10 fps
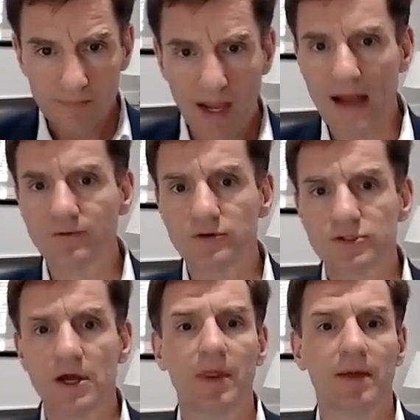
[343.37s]
after
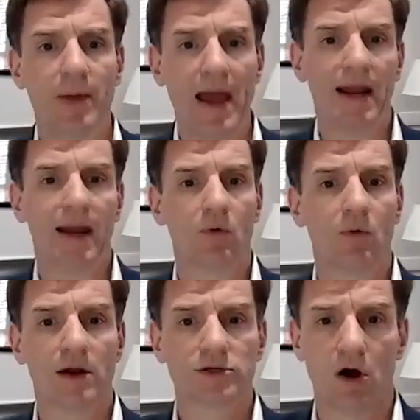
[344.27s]
some of the panic
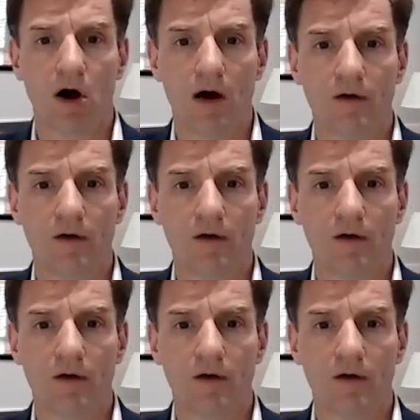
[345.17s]
wears off